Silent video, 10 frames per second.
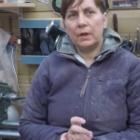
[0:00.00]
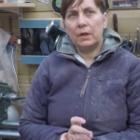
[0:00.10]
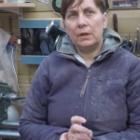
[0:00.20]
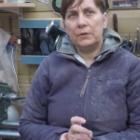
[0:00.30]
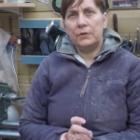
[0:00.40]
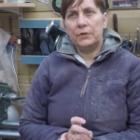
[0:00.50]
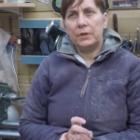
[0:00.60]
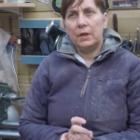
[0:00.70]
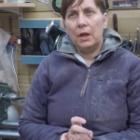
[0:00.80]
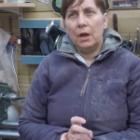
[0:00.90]
I'm
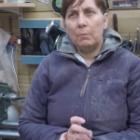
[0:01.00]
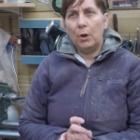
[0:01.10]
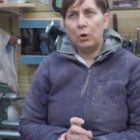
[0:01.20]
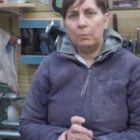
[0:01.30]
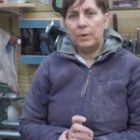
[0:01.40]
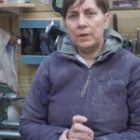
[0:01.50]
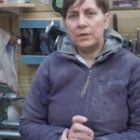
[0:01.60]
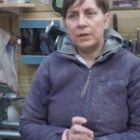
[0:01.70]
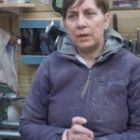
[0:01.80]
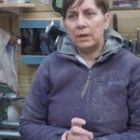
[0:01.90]
hoping
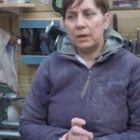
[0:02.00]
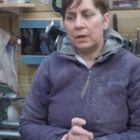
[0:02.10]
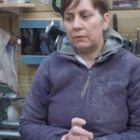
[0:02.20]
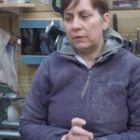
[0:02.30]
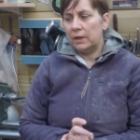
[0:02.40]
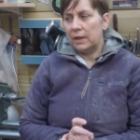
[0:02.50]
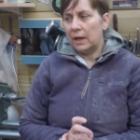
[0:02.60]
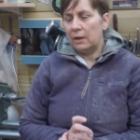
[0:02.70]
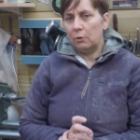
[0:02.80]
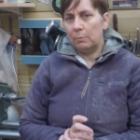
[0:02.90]
to really
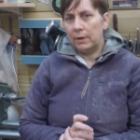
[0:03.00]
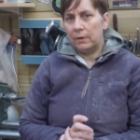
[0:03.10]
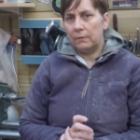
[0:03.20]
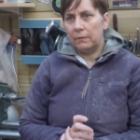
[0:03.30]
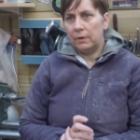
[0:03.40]
get a little bit of